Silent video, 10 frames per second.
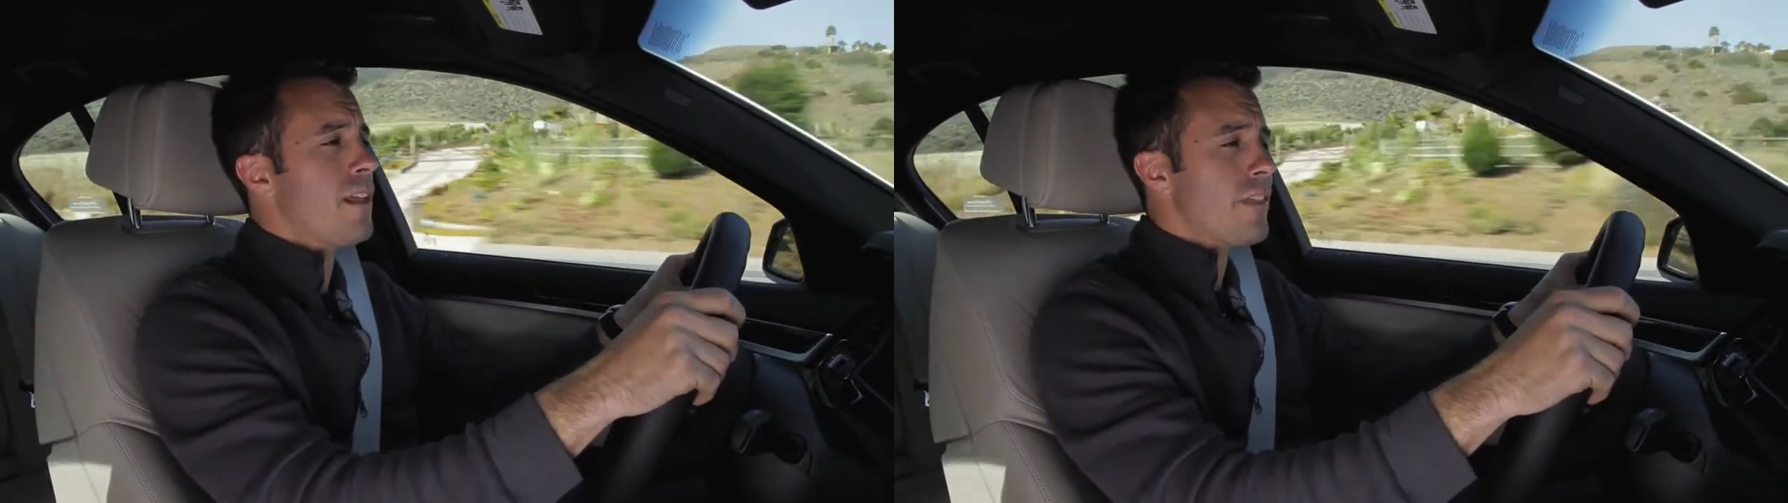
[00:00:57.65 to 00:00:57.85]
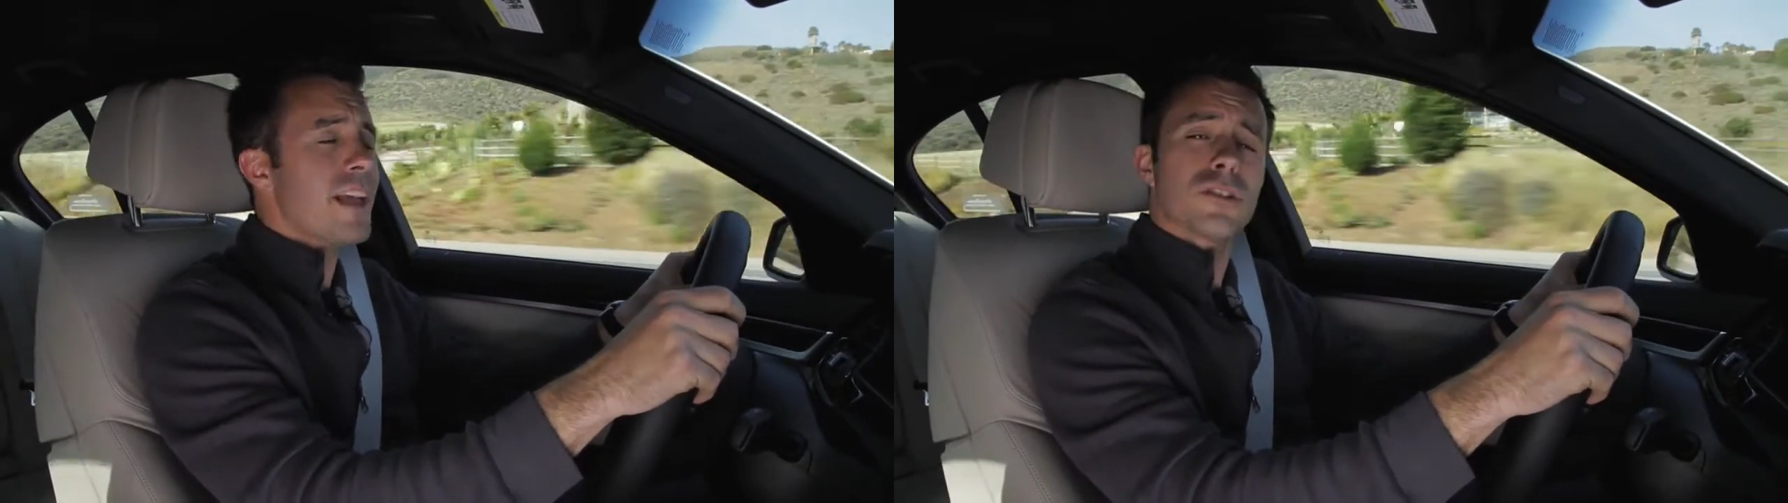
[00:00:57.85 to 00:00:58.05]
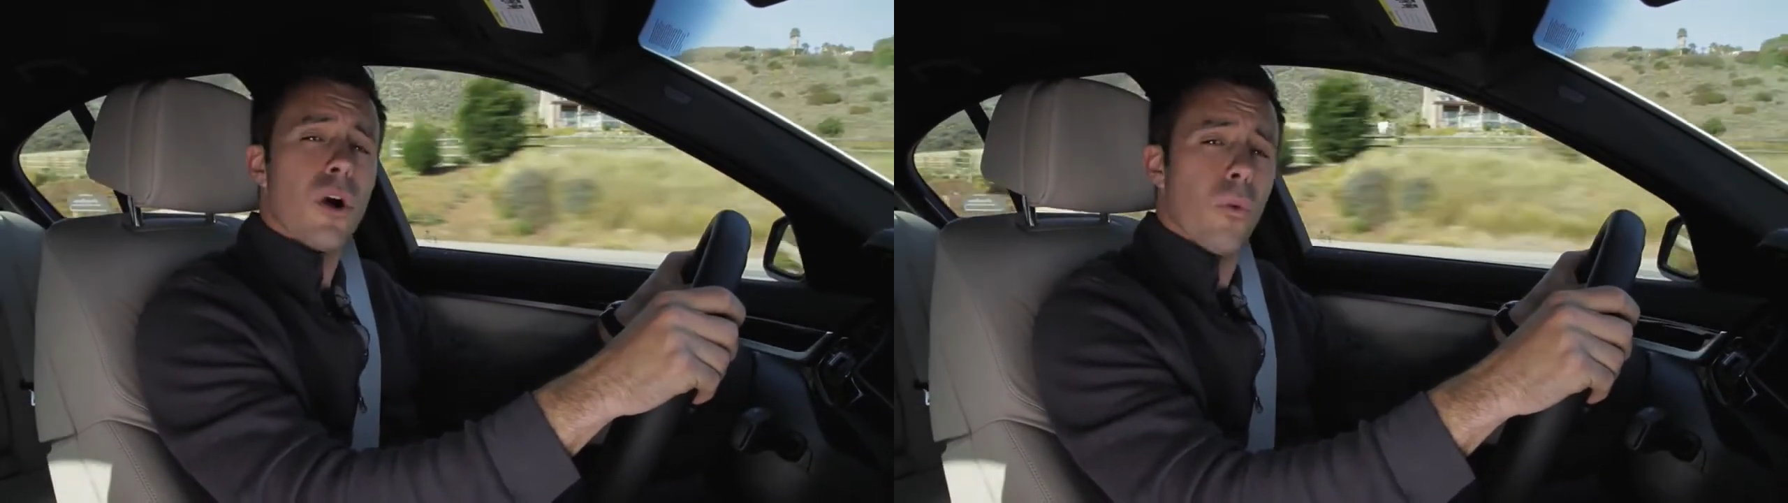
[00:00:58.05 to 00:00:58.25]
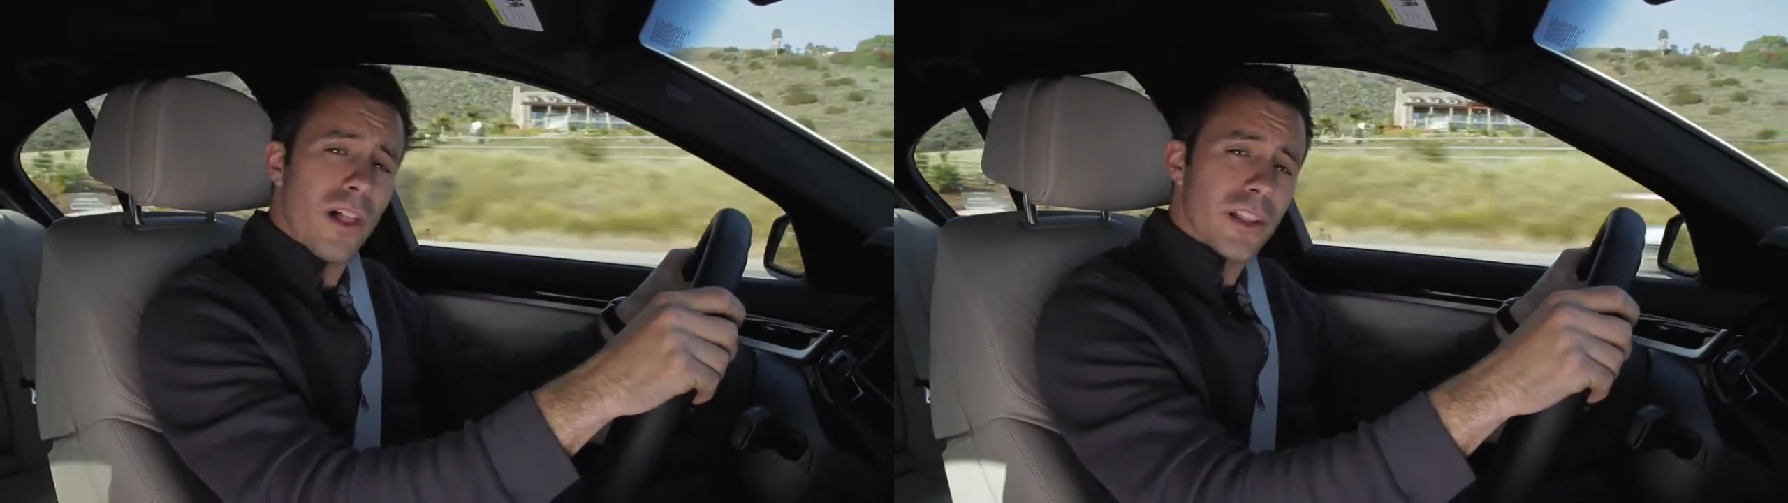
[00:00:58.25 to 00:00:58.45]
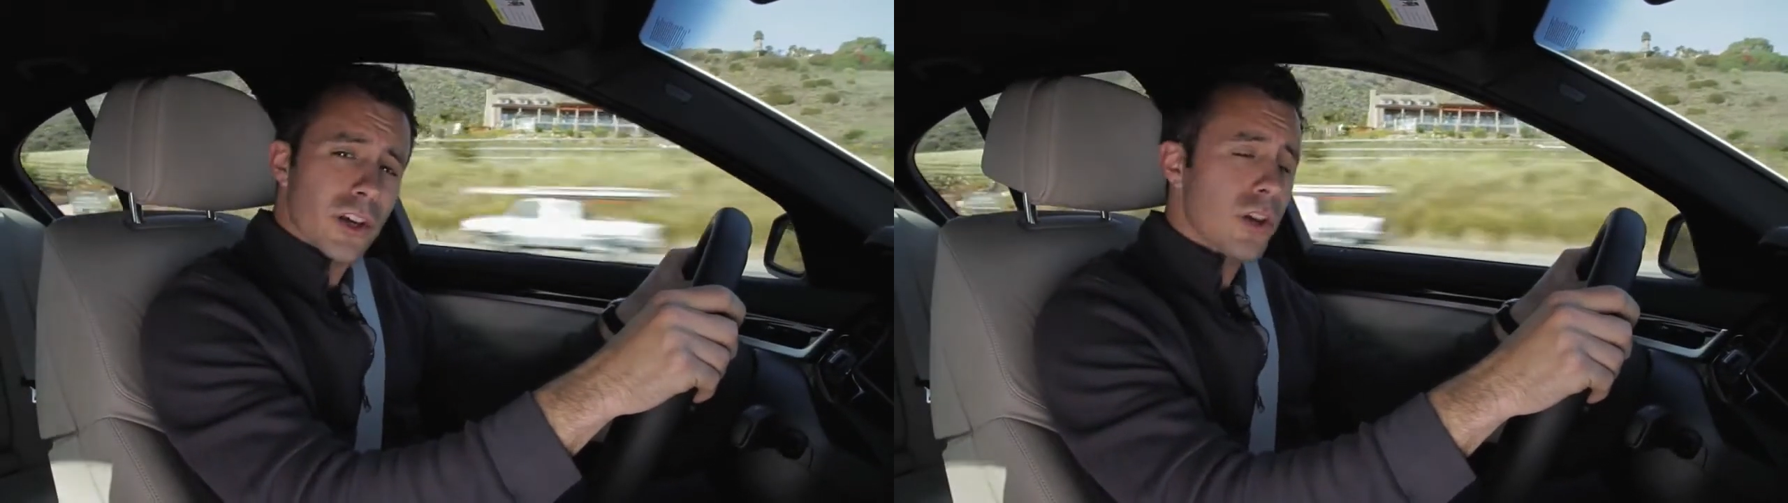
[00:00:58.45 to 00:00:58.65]
That's all
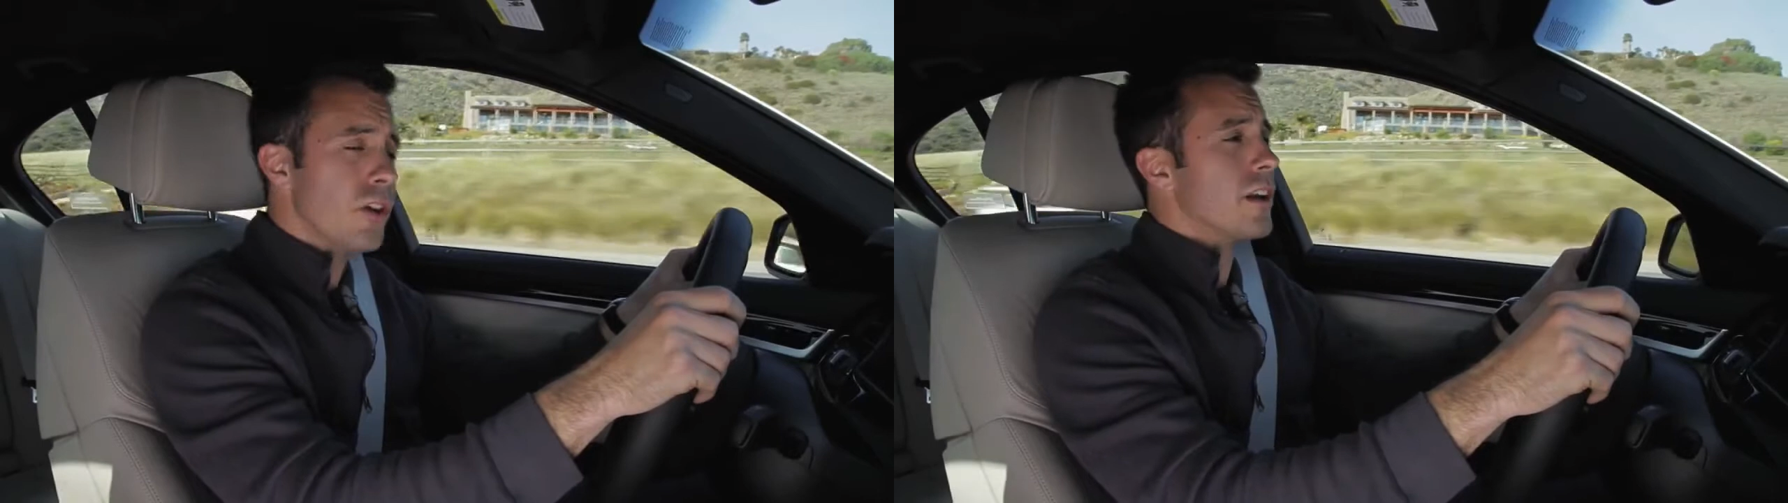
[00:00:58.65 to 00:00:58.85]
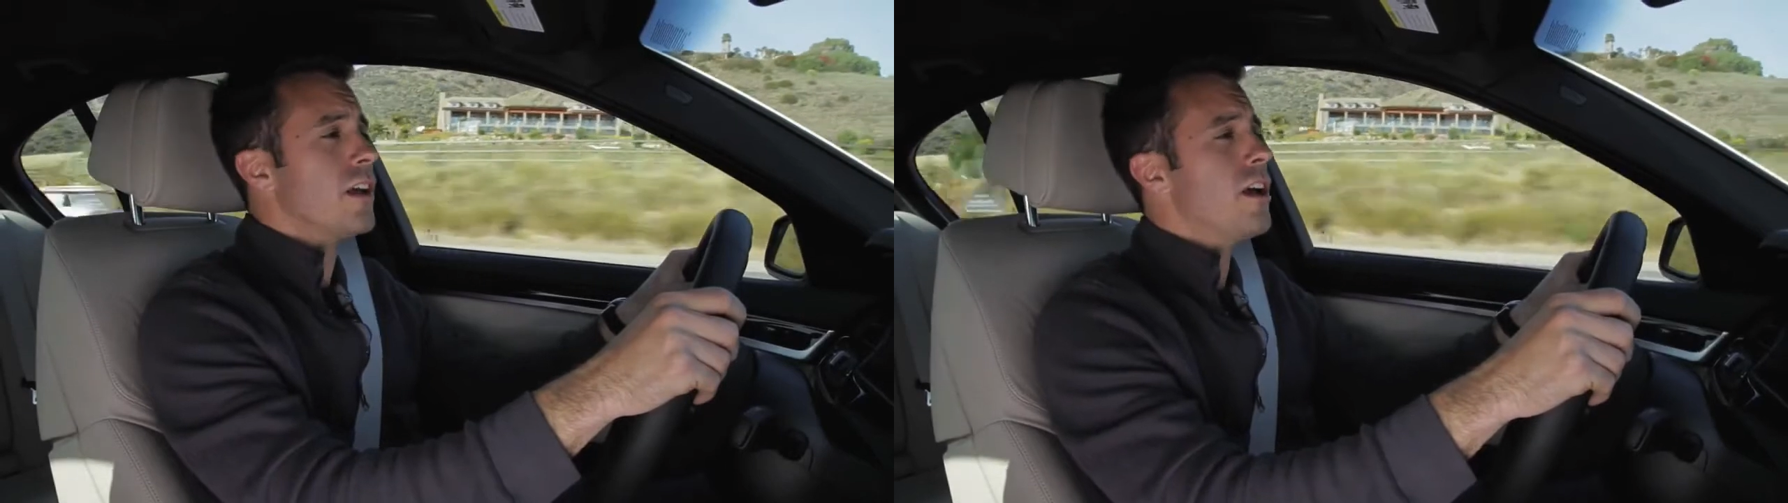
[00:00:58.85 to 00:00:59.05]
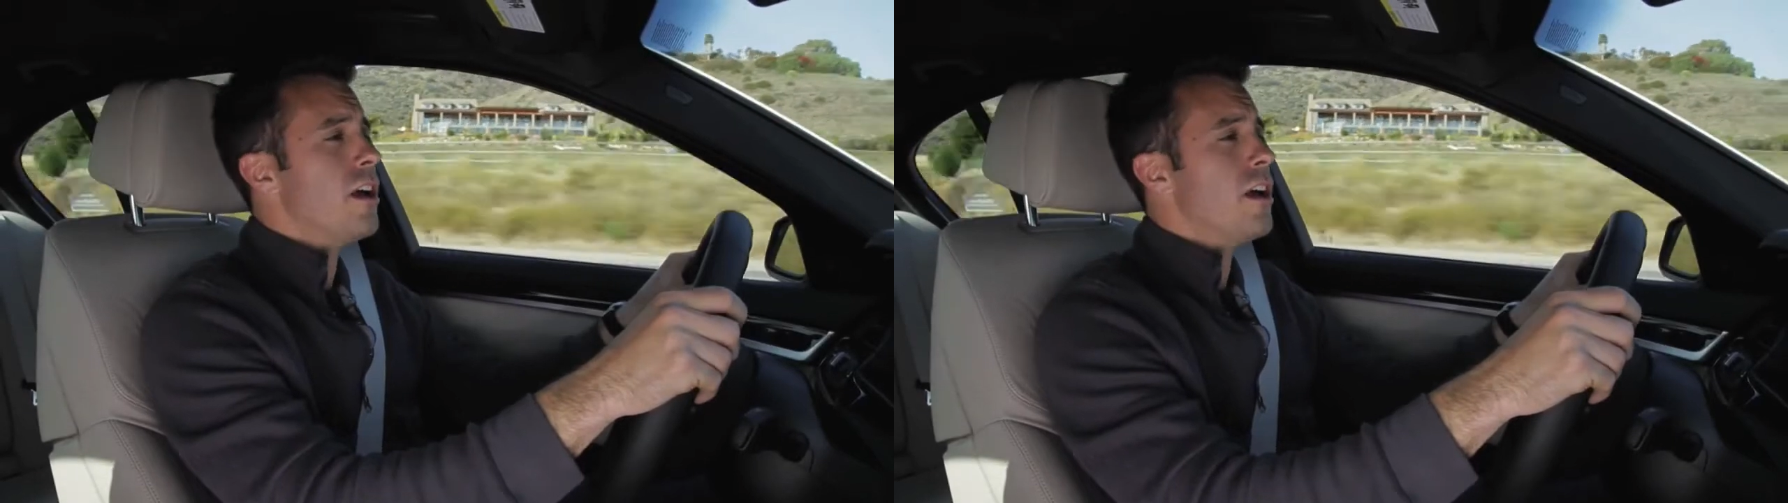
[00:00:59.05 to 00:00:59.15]
well and good,